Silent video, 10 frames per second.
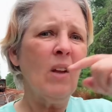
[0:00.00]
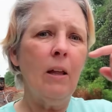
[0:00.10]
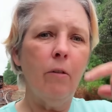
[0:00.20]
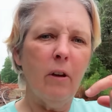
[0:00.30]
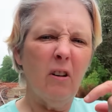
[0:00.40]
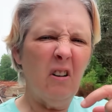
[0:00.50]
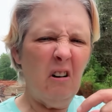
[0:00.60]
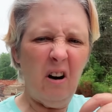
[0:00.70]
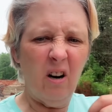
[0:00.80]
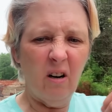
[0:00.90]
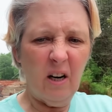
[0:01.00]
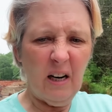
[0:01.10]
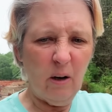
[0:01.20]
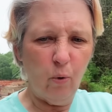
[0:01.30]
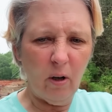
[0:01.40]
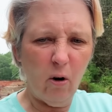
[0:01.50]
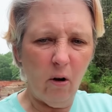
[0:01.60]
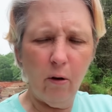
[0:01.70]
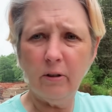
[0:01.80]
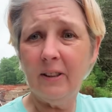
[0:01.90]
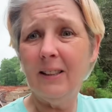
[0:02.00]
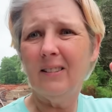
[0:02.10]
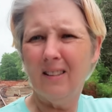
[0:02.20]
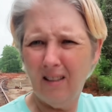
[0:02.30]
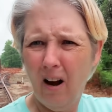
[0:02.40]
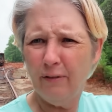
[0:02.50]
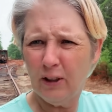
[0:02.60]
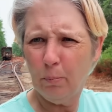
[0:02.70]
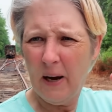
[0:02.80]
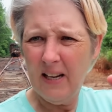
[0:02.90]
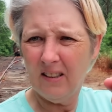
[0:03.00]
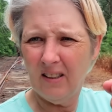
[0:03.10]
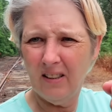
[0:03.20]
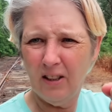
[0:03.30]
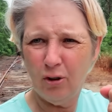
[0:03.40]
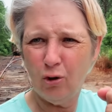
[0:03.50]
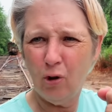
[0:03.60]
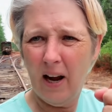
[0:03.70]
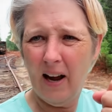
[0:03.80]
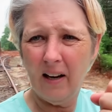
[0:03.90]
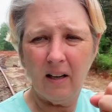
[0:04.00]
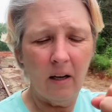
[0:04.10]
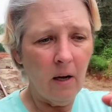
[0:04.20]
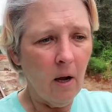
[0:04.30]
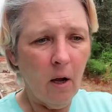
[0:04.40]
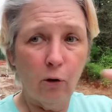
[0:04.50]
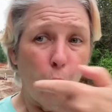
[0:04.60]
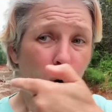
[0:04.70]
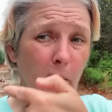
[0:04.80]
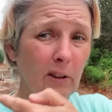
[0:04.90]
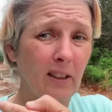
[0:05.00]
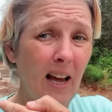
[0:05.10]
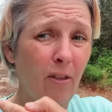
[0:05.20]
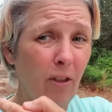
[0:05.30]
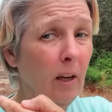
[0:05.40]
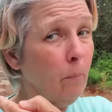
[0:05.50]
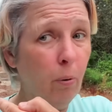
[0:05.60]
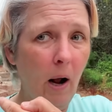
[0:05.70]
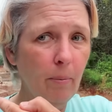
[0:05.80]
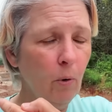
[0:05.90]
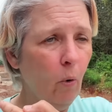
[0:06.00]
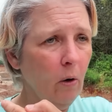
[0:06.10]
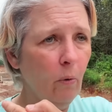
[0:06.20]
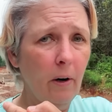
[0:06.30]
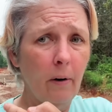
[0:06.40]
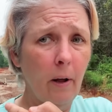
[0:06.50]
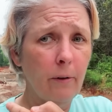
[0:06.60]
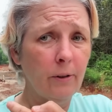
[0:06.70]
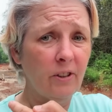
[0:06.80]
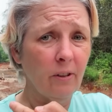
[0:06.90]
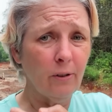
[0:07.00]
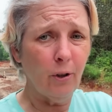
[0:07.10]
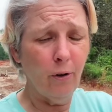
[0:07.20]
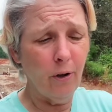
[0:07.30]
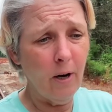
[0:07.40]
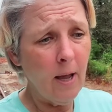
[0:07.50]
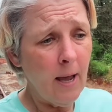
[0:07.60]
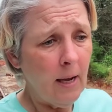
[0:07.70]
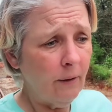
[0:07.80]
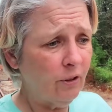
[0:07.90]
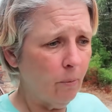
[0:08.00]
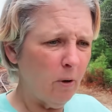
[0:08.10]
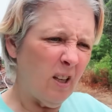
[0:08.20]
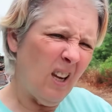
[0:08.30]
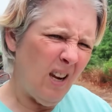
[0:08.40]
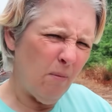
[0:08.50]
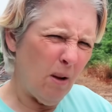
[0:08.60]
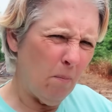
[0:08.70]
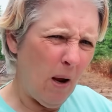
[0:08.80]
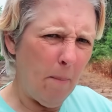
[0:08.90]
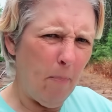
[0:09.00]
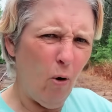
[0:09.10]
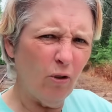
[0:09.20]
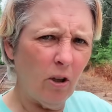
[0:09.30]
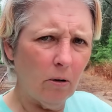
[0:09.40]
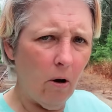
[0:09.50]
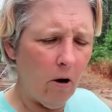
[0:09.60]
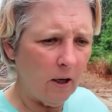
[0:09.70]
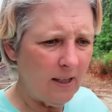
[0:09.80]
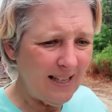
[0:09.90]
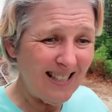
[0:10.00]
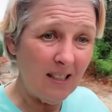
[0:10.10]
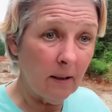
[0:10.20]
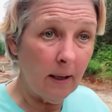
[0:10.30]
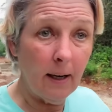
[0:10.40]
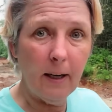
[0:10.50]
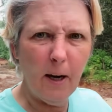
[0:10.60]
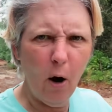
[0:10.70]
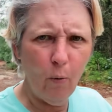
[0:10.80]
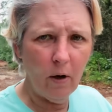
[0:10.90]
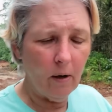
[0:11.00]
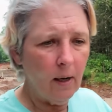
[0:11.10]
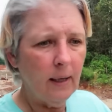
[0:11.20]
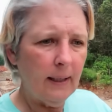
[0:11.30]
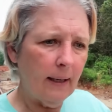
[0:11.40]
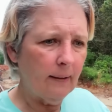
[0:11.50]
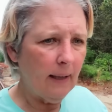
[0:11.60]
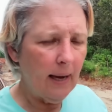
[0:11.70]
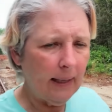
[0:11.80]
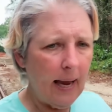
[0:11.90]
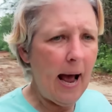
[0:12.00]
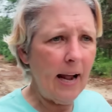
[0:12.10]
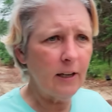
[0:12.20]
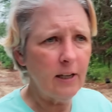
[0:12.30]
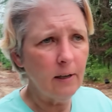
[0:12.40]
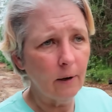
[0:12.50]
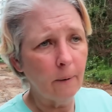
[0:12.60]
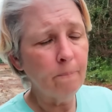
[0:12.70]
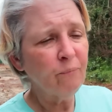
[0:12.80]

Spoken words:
There are, what do you call those things? The tough spikes in this track. The wheels on that thing probably one way or another still turn if somebody came and pulled it along and needed to get it going, get it the heck out of here.